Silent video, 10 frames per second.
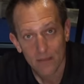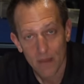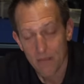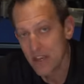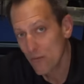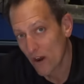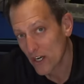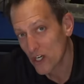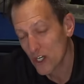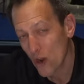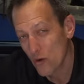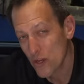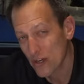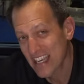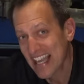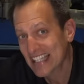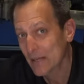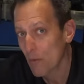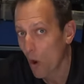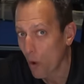Maybe you want to show your kid
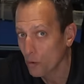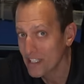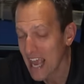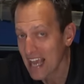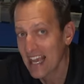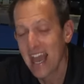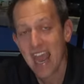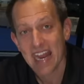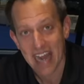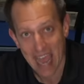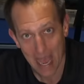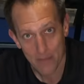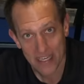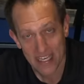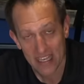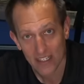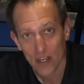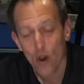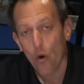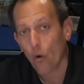some old tech, an abacus,
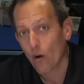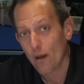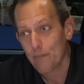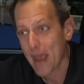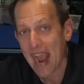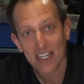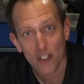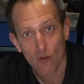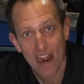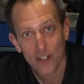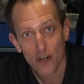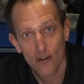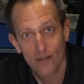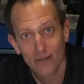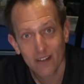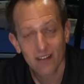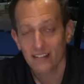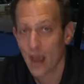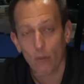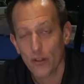or a back scratcher.
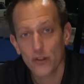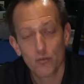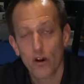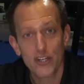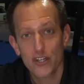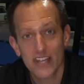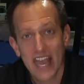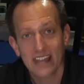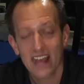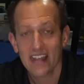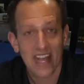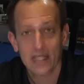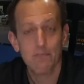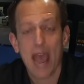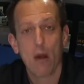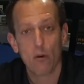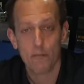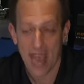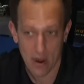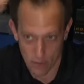Not one of those ones you get that's power
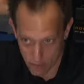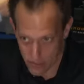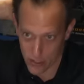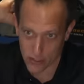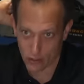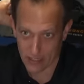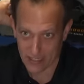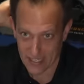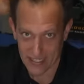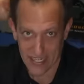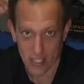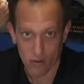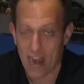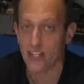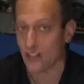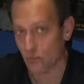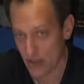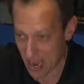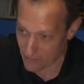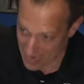battery where you just go like this and it scratches, where
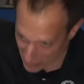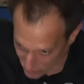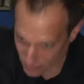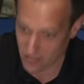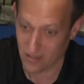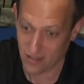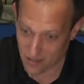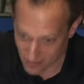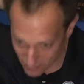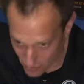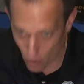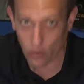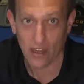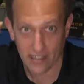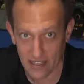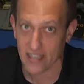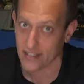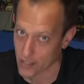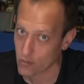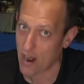you have to actually go like this
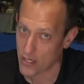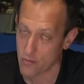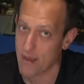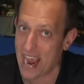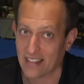to scratch your back.